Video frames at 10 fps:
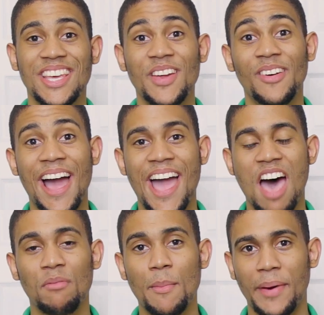here I
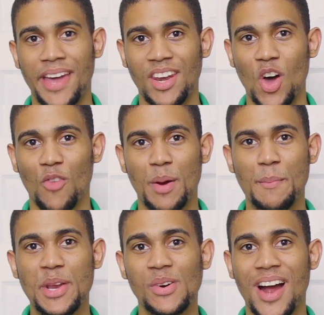have a pan over
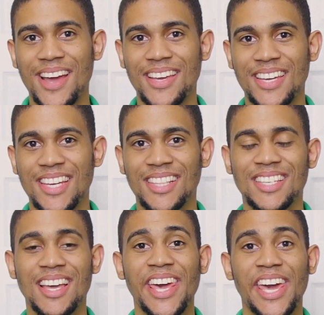medium high heat
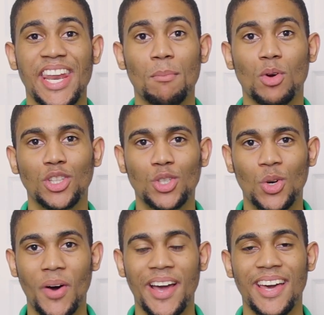and I'm going to
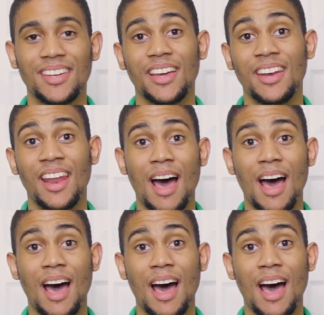go ahead and